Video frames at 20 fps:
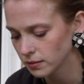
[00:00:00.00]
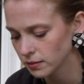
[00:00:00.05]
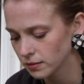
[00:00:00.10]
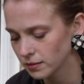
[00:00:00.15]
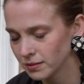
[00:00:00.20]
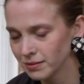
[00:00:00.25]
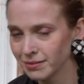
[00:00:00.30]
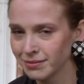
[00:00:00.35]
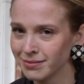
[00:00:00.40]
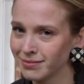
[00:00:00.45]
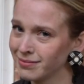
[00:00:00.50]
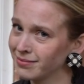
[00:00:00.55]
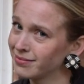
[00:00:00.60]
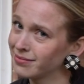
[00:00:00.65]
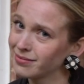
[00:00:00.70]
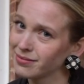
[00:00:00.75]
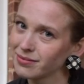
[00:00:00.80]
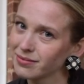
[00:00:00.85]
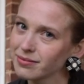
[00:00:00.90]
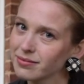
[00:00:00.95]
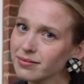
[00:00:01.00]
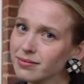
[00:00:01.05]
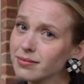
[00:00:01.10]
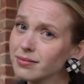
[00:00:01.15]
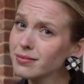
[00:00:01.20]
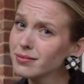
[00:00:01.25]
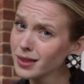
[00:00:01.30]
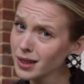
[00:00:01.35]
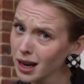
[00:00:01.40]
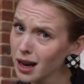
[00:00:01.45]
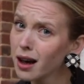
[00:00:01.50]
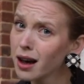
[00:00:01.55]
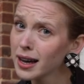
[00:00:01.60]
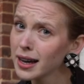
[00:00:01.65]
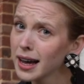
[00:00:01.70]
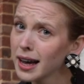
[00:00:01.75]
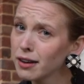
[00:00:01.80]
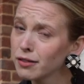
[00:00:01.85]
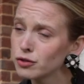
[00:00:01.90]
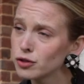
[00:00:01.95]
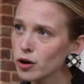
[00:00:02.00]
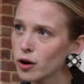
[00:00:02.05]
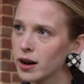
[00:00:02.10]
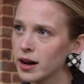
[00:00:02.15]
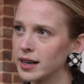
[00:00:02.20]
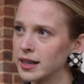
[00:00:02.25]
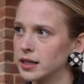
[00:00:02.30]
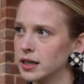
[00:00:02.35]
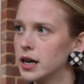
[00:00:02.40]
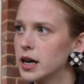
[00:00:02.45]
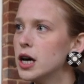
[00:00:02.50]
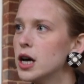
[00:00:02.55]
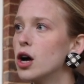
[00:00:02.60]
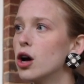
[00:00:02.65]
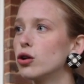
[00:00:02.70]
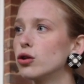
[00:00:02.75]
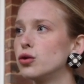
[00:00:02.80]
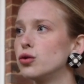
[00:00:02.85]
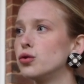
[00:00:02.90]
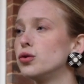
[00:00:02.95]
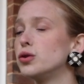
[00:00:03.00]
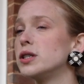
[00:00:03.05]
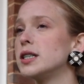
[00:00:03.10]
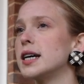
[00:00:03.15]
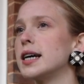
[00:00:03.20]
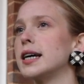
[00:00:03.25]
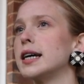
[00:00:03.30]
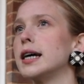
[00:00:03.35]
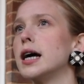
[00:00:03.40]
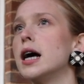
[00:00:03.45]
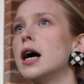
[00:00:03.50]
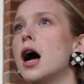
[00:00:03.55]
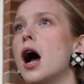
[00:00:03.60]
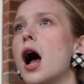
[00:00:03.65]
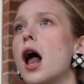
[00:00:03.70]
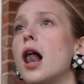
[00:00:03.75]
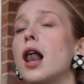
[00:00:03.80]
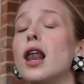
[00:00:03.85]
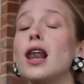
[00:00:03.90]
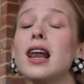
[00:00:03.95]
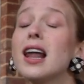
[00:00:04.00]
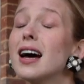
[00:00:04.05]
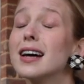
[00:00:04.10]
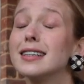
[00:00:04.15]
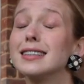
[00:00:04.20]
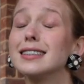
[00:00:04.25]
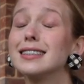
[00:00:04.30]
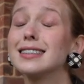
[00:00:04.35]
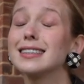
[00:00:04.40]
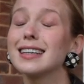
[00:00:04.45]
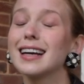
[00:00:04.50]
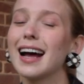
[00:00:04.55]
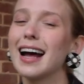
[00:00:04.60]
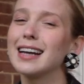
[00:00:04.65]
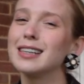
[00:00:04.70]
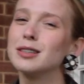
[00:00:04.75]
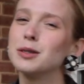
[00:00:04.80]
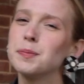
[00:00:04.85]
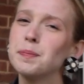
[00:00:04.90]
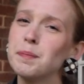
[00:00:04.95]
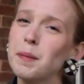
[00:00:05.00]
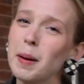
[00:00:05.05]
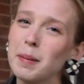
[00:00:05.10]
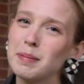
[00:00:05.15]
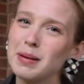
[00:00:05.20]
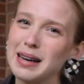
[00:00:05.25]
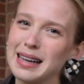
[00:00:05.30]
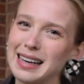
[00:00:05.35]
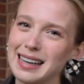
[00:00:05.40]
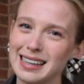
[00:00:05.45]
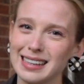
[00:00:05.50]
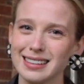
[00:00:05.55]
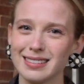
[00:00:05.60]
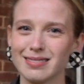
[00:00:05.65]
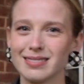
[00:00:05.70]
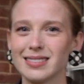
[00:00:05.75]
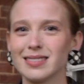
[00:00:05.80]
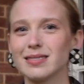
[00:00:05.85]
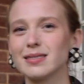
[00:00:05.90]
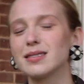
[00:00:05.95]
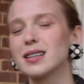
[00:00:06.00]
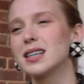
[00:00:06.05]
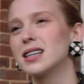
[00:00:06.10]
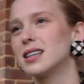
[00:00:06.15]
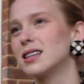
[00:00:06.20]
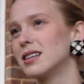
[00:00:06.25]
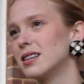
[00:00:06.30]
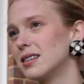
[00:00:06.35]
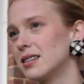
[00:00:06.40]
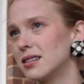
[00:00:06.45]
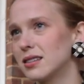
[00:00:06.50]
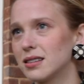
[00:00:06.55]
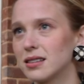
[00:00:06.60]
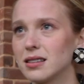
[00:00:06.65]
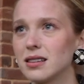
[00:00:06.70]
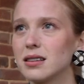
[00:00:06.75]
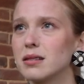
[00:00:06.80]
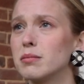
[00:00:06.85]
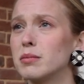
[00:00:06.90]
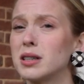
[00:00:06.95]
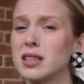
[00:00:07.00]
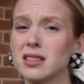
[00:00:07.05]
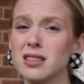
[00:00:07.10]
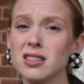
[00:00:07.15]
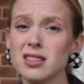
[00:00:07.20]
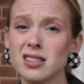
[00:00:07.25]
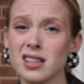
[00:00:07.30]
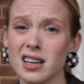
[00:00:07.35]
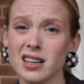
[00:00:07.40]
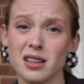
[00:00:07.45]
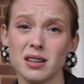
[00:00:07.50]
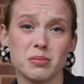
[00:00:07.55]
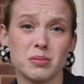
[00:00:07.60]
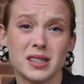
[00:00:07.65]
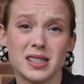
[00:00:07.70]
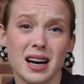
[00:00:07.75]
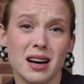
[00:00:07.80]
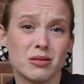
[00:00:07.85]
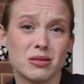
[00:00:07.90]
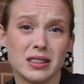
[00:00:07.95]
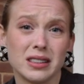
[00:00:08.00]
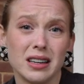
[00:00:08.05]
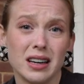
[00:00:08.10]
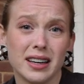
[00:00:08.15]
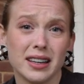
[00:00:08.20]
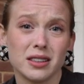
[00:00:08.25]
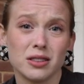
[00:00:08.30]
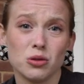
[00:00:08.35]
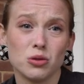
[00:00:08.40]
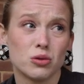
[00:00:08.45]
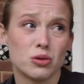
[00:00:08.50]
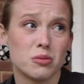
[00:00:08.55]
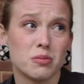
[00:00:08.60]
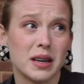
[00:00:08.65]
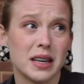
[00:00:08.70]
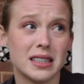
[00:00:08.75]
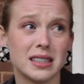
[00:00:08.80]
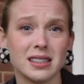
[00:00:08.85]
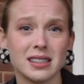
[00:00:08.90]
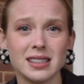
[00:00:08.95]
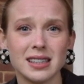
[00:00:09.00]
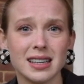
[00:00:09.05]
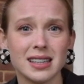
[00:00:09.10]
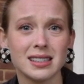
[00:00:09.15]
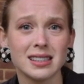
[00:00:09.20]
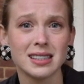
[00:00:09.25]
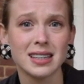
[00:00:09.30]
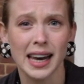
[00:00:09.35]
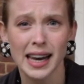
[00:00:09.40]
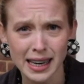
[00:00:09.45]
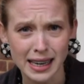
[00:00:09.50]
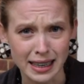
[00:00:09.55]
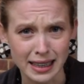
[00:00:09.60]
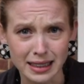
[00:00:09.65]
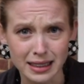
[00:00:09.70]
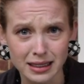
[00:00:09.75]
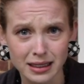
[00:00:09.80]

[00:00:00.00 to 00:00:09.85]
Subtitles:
me. I have tried to stay light and bubbly, but I just end up sounding like an automated test daily.